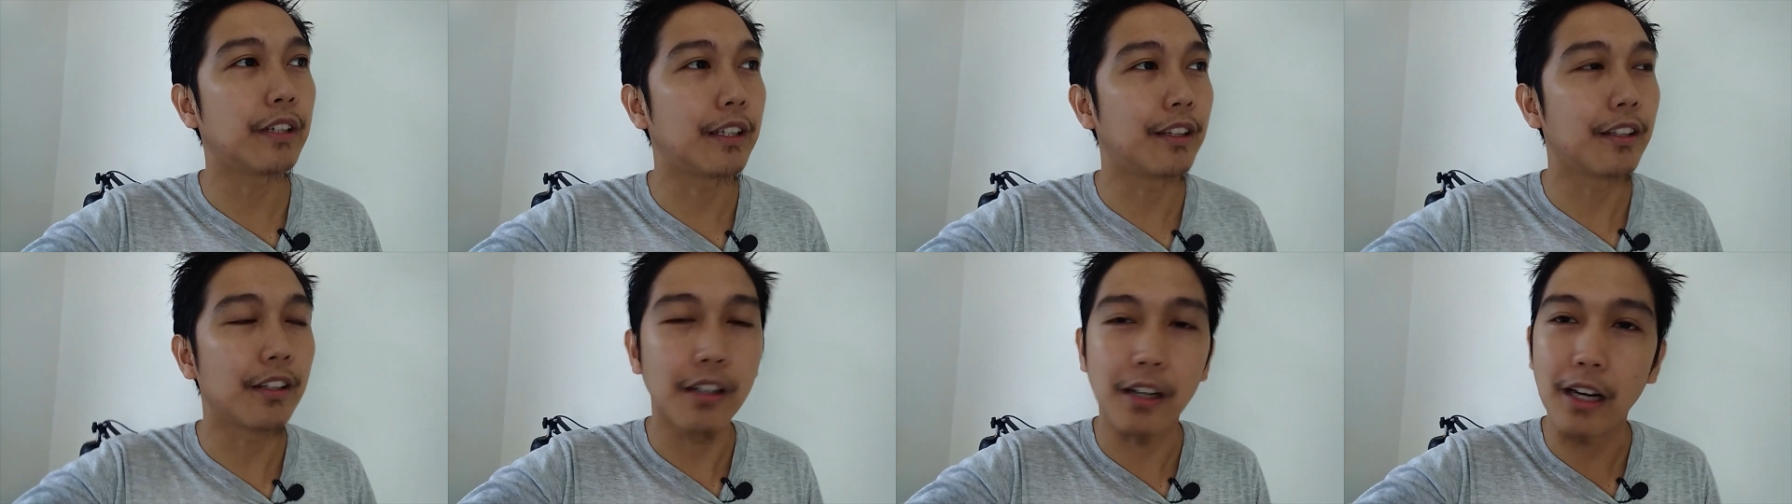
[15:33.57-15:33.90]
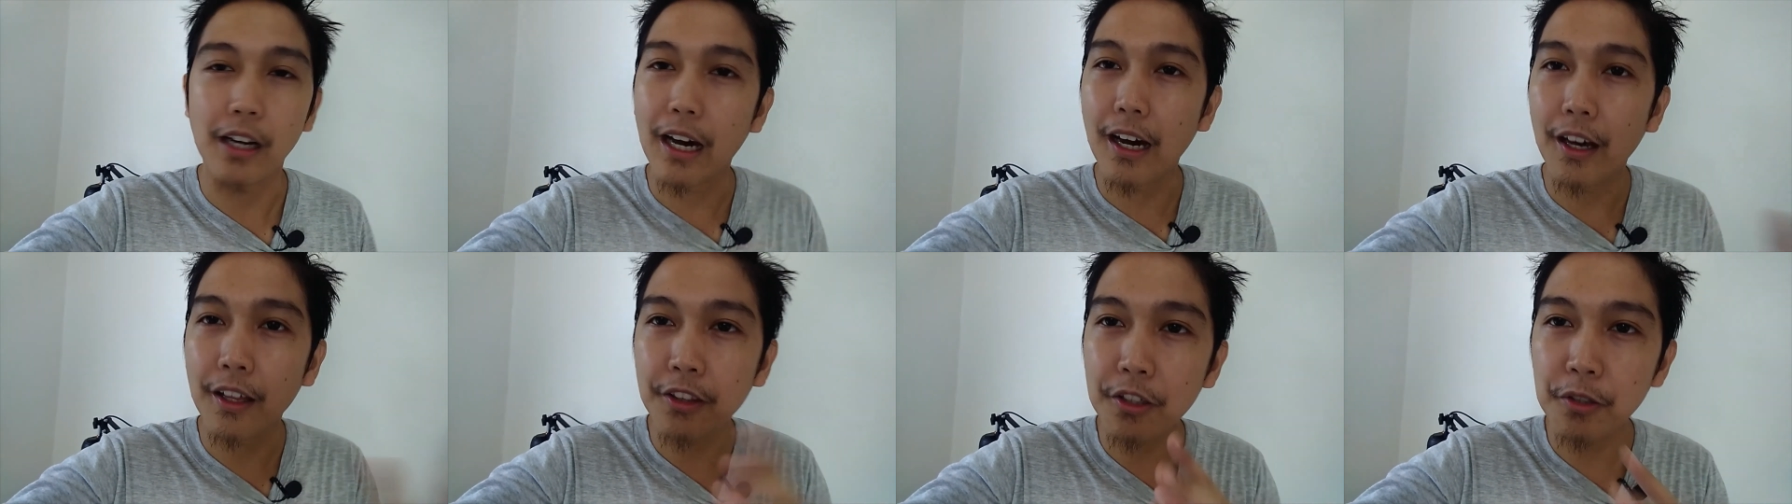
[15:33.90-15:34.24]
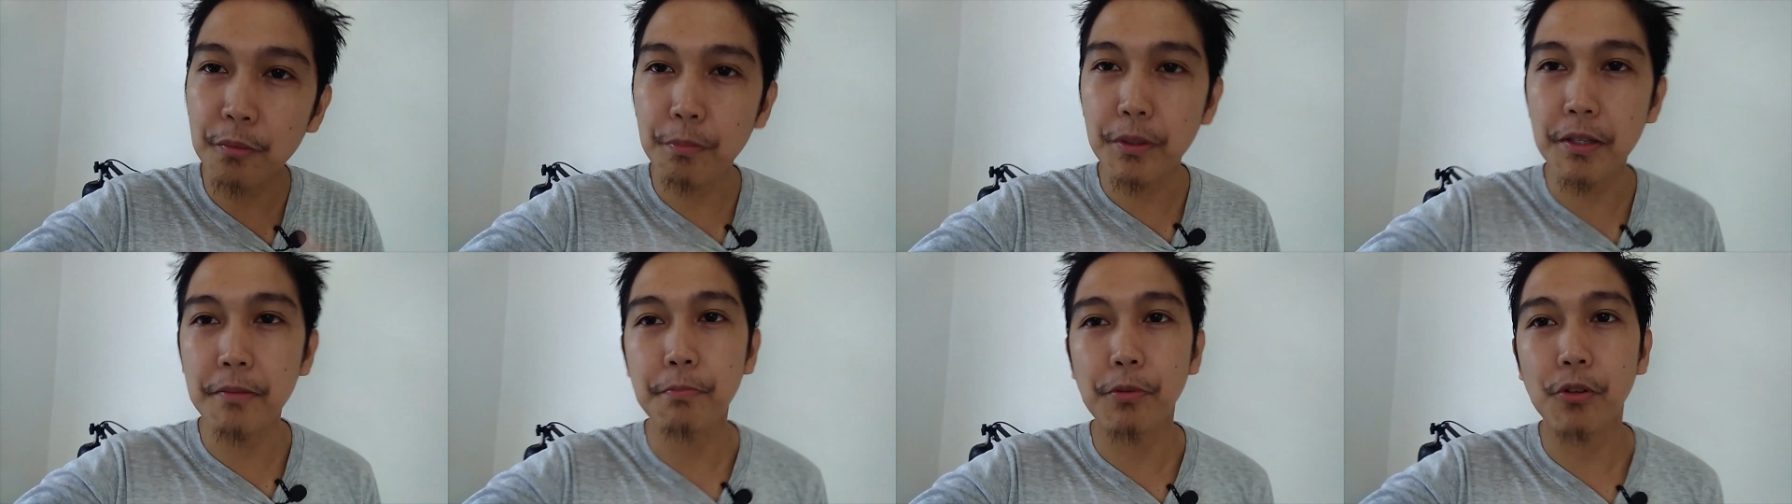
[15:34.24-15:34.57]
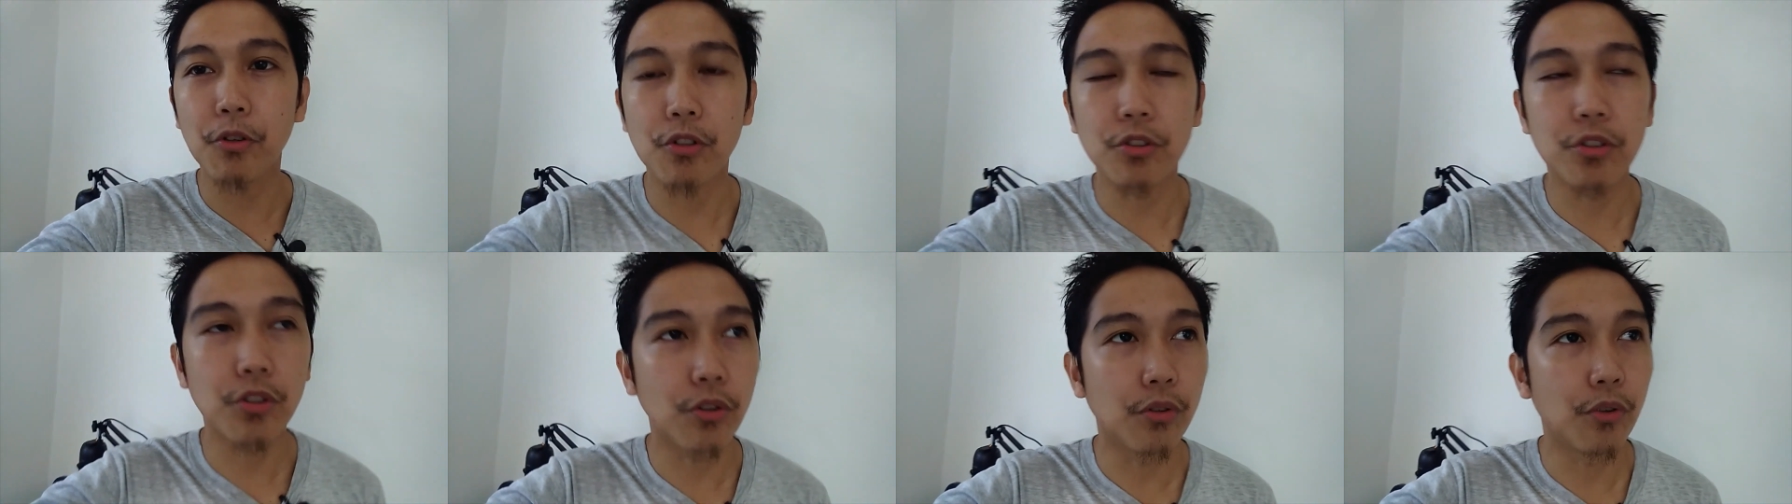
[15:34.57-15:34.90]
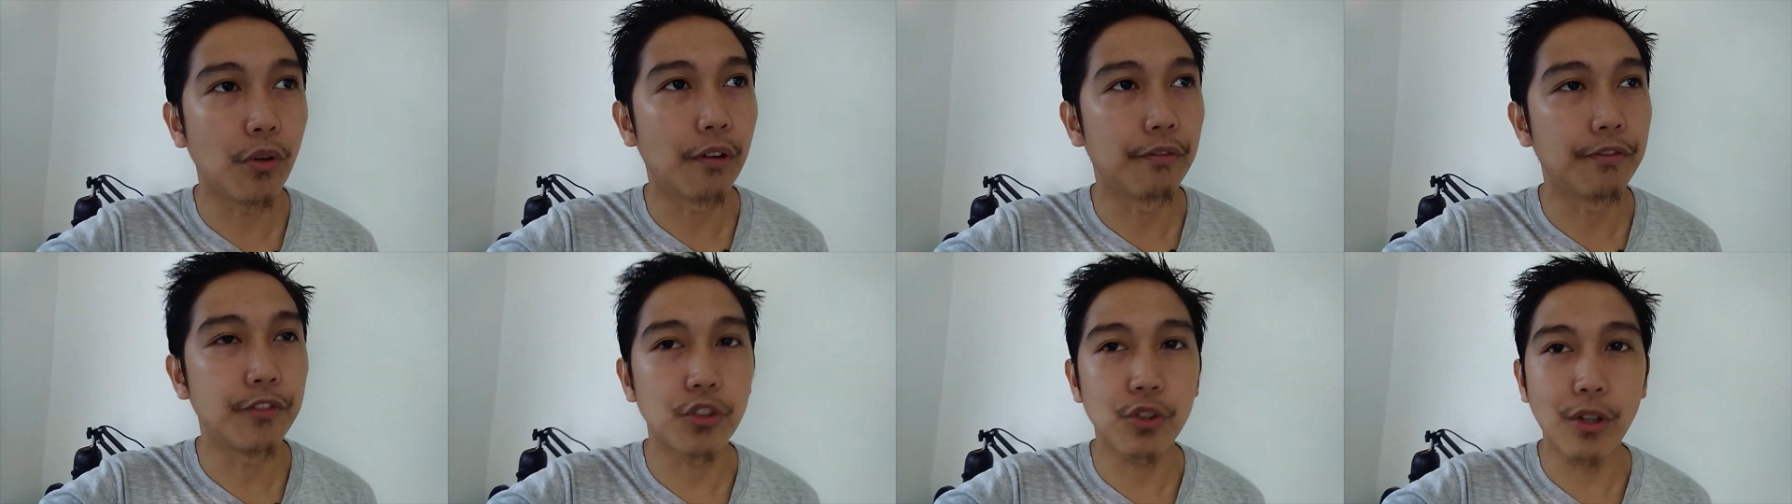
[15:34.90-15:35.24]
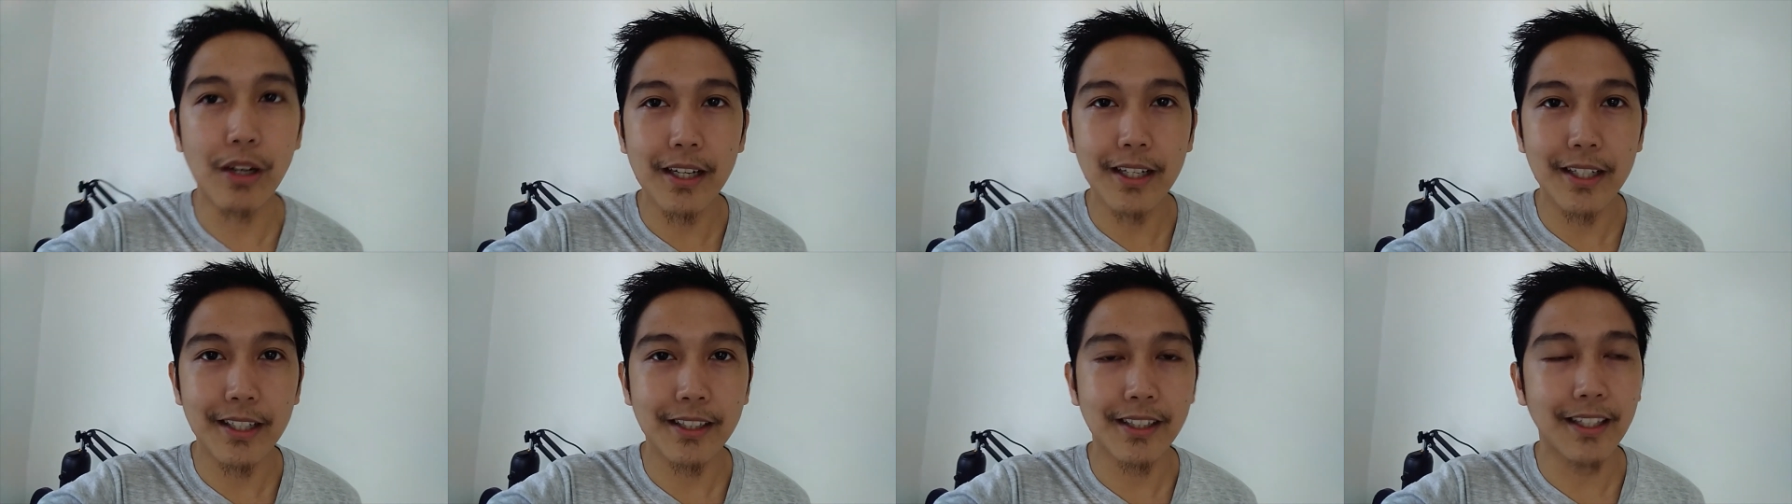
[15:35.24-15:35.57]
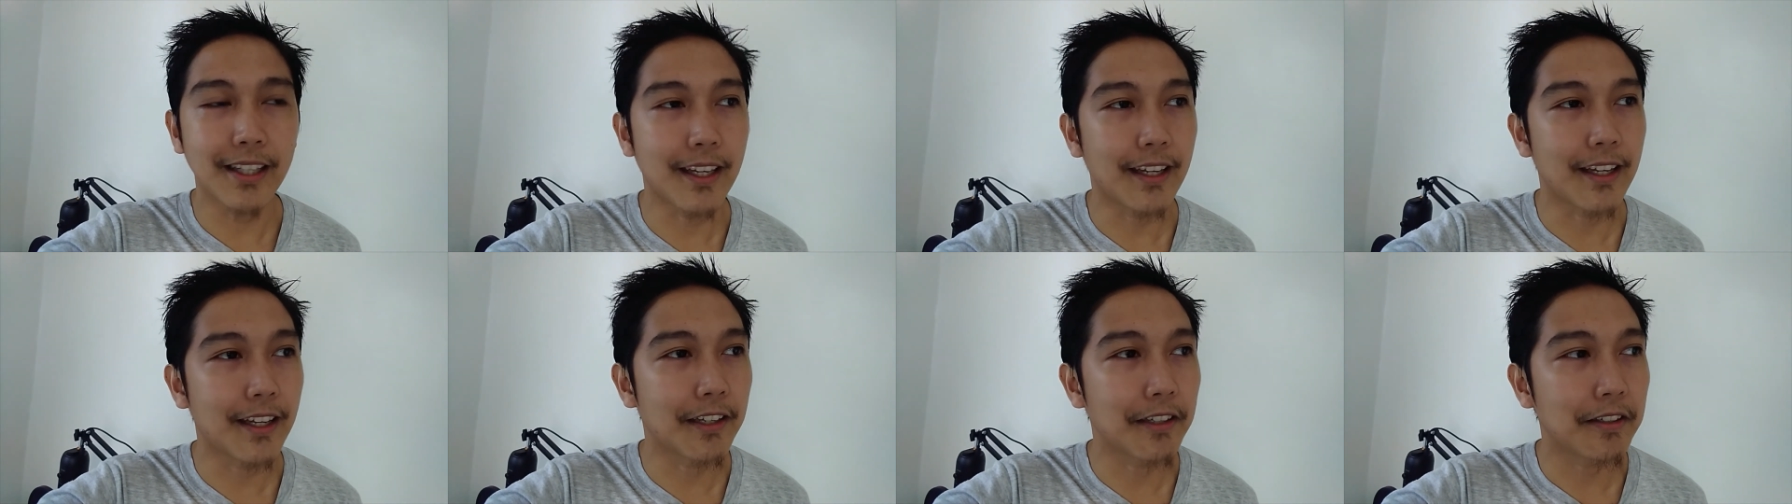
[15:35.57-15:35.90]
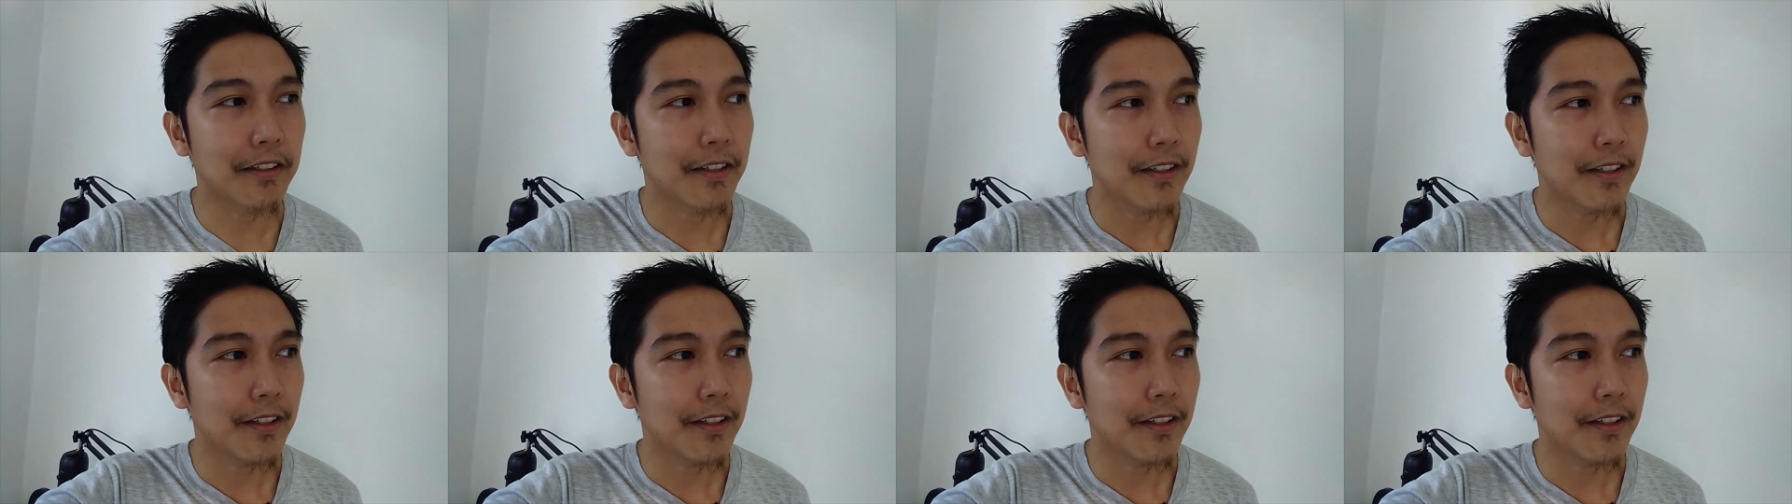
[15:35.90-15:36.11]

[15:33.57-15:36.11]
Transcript: and there are other people also who have tried it, and